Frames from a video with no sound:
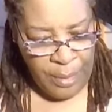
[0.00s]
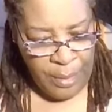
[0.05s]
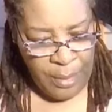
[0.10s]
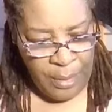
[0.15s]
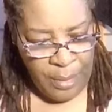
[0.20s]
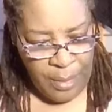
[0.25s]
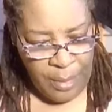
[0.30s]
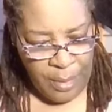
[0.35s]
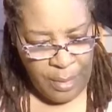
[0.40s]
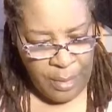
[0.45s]

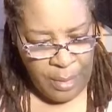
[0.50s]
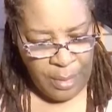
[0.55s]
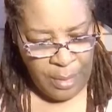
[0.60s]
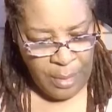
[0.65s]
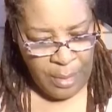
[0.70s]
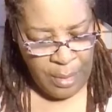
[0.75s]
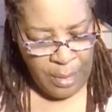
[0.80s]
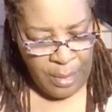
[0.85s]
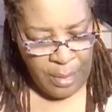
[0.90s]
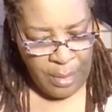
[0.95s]

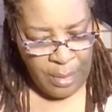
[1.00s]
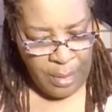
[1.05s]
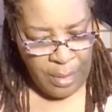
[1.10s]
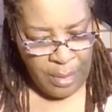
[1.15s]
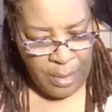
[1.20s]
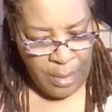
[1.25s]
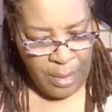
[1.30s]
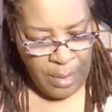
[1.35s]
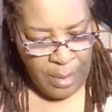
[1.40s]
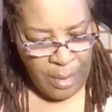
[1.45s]

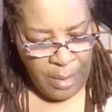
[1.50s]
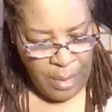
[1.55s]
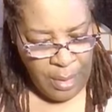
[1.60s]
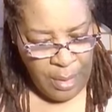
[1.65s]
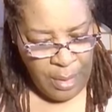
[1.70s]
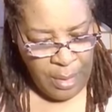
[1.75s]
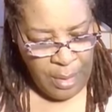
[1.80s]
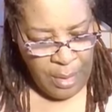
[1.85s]
(no one is talking)